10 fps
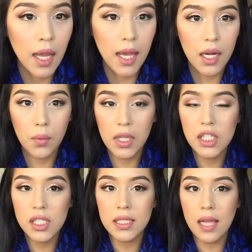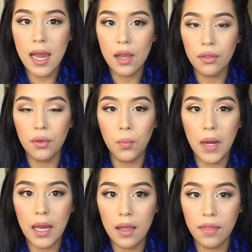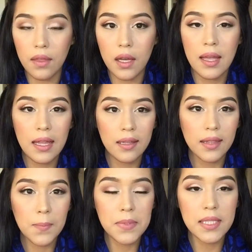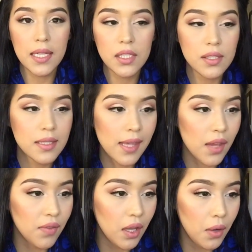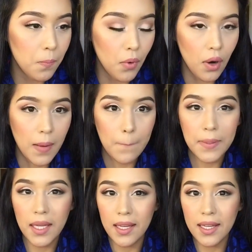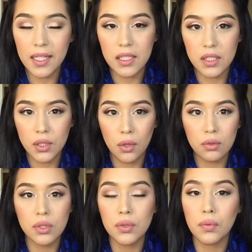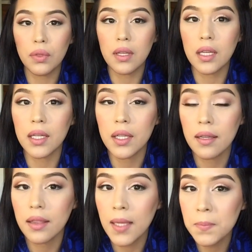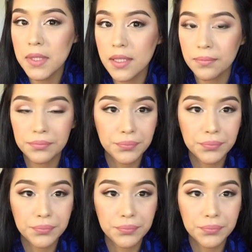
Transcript: And I really just like the way the lipstick just gave it a more pink tone to the lips,